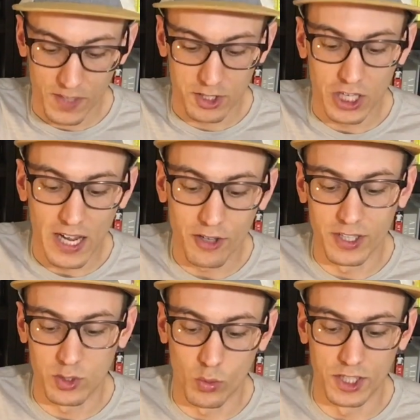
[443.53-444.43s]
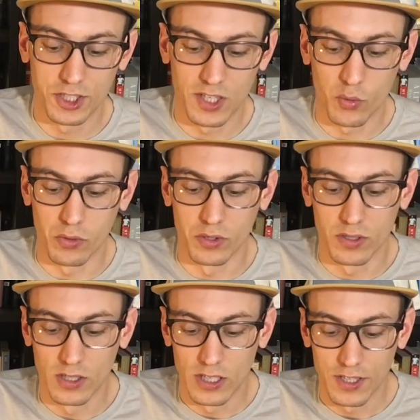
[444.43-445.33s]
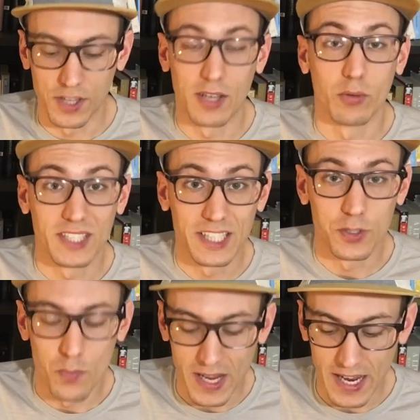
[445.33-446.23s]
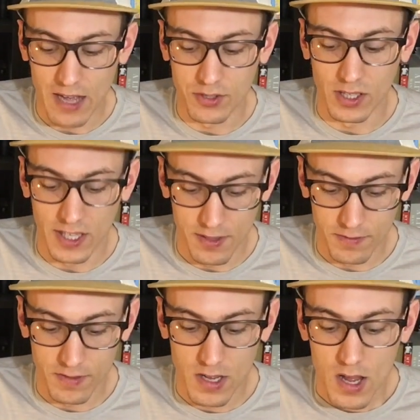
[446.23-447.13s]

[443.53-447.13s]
A childish wish that we will that they will teach me how to live.